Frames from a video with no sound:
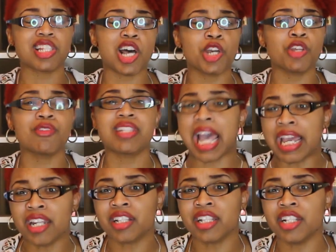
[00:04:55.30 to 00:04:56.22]
so you
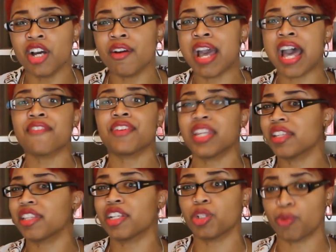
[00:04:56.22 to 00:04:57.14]
technically don't have
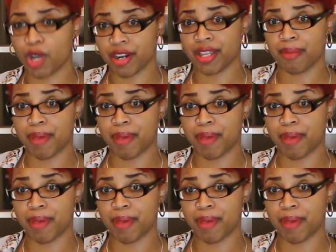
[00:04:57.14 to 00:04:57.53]
anything to worry